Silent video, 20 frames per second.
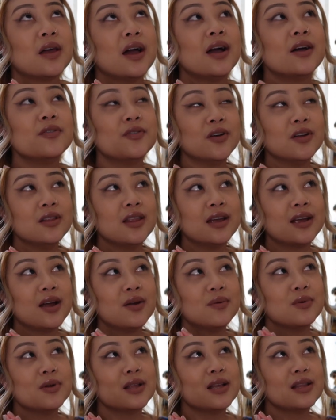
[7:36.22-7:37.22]
I felt like I
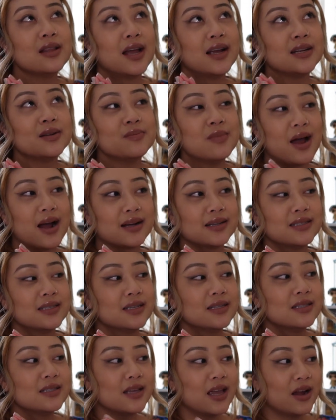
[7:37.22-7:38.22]
really liked
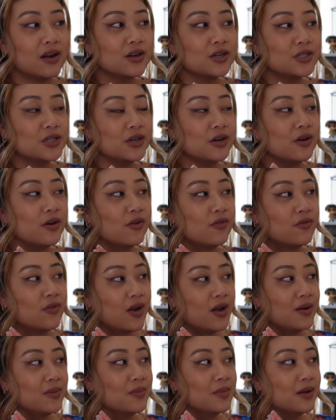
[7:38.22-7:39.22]
Maxim's character
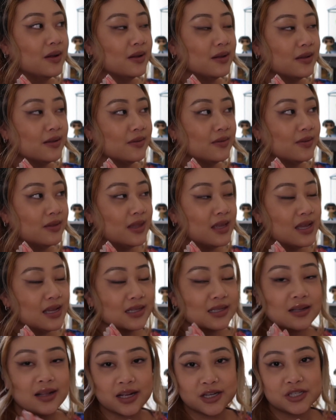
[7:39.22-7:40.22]
from the
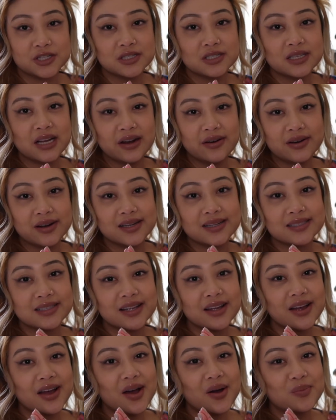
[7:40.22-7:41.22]
Selection series,
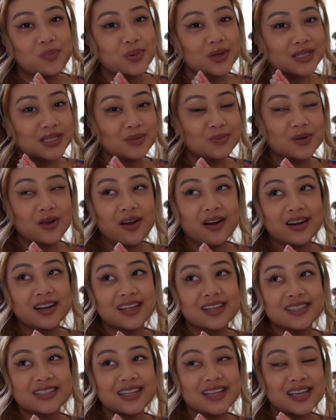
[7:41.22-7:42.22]
but to be
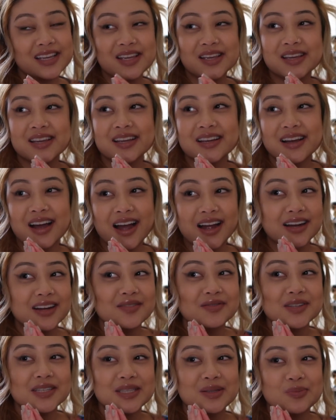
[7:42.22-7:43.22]
honest, he kind
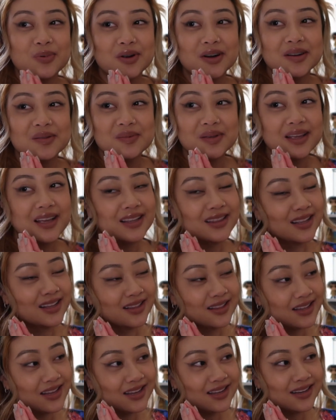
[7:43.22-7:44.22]
of disappointed me in The
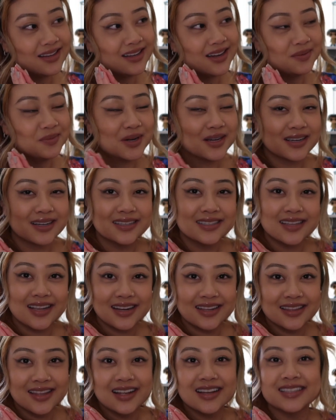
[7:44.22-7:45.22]
Elite. I'm not gonna say
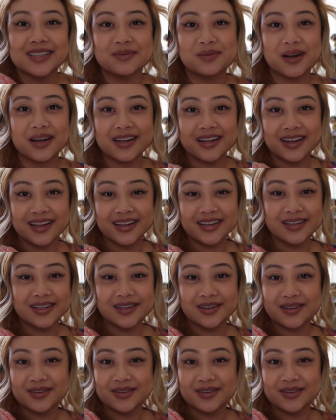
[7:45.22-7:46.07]
anything because I'm not gonna